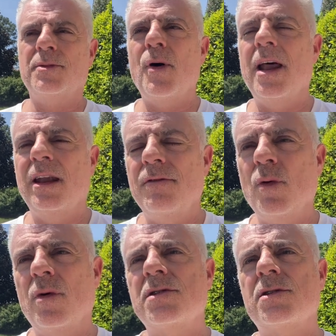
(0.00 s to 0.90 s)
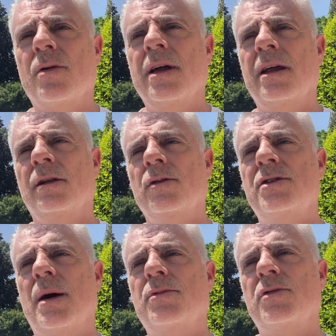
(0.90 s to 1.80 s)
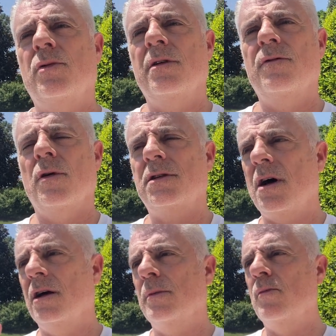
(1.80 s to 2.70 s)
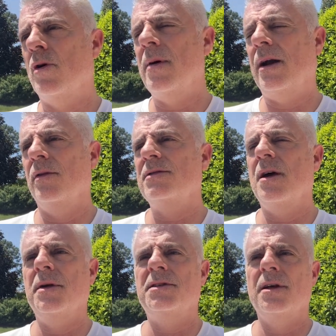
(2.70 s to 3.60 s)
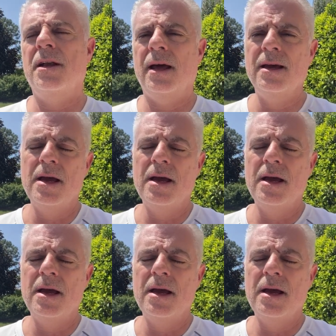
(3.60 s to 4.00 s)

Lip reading: Well, I love the one story in Luke chapter 24. I'll talk a little bit more about it on this coming Sunday.